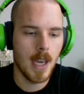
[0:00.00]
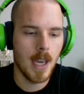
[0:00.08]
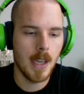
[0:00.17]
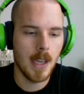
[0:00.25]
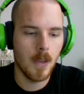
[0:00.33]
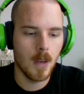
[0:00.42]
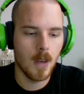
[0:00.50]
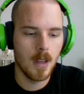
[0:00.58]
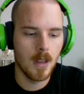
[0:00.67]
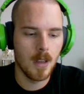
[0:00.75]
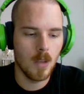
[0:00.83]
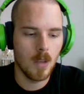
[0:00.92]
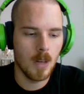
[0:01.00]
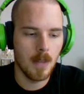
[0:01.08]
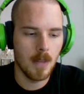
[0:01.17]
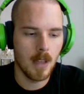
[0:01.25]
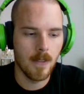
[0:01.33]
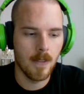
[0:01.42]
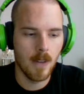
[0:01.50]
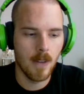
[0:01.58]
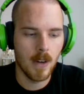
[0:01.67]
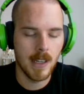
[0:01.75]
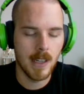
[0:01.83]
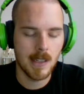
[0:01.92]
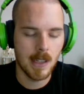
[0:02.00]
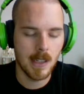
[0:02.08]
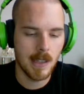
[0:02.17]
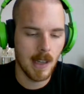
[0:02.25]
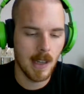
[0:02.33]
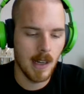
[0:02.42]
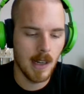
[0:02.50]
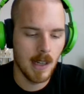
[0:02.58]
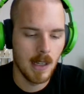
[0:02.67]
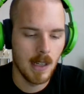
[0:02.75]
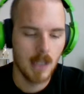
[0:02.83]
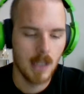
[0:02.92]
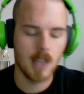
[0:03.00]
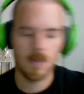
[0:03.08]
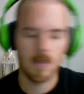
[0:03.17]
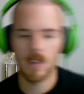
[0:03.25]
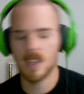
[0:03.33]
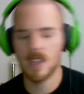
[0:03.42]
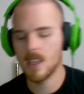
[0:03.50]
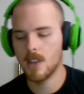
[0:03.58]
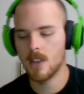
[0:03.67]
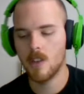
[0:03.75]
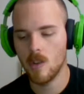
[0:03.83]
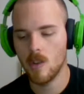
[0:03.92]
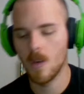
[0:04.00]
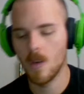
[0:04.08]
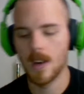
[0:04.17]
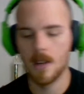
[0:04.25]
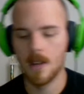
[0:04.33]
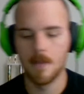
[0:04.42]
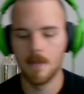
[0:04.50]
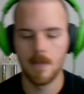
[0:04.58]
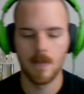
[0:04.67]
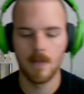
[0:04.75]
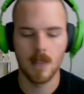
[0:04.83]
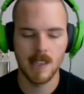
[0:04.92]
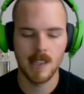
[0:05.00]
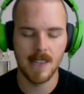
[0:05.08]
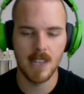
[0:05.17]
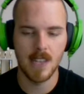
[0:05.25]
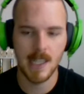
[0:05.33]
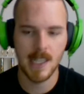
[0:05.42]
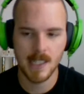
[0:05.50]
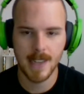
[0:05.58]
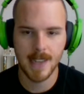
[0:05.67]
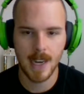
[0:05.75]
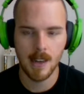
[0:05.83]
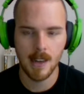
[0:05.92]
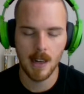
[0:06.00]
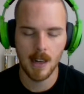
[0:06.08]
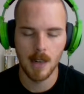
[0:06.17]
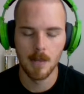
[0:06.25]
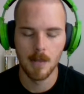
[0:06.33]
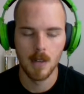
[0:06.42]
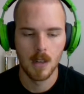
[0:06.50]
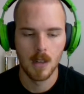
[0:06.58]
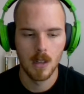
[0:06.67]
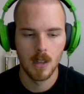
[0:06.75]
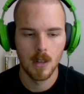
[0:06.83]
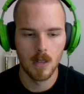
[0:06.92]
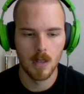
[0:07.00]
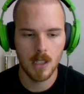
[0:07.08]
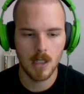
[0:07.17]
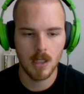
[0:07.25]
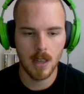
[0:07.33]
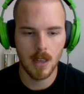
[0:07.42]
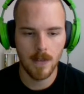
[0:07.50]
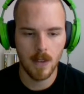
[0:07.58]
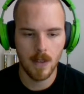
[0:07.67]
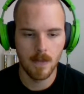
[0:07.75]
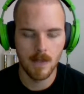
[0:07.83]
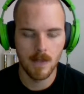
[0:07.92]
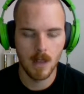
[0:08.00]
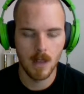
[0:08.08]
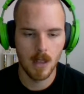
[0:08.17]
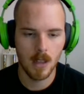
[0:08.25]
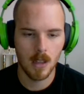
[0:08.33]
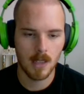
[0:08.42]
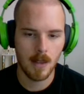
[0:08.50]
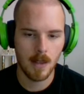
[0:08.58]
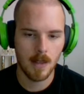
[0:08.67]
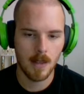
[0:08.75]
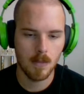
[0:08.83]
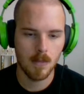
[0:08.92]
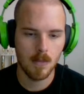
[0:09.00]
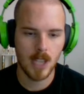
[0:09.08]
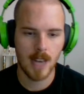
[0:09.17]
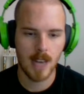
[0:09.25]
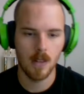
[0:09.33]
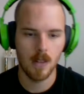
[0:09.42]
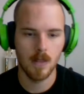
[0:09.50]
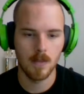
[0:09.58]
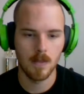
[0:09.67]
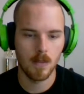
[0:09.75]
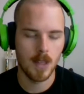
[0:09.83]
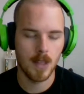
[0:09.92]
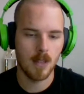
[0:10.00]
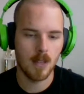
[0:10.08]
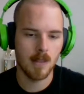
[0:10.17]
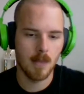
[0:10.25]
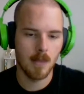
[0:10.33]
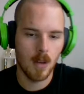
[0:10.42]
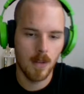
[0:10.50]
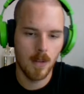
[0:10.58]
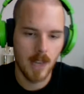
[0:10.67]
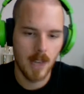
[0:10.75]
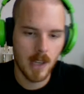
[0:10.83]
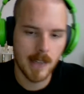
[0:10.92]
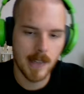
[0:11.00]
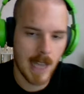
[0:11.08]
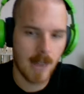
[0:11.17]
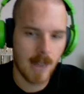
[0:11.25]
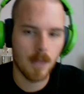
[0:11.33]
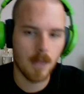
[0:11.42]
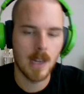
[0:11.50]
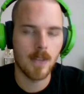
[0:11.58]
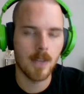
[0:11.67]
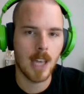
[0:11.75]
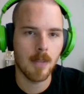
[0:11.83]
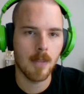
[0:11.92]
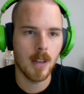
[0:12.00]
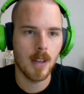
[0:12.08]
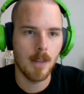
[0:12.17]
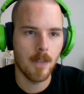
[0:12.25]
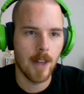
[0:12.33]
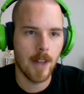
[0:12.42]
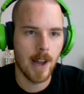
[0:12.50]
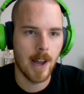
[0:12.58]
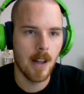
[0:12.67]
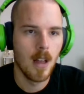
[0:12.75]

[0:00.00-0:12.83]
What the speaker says: you want to play the forest? He's really into 7 Days to Die, which, yeah, if you've looked at my channel and went through some of my old videos, I have a bit of gameplay up for that.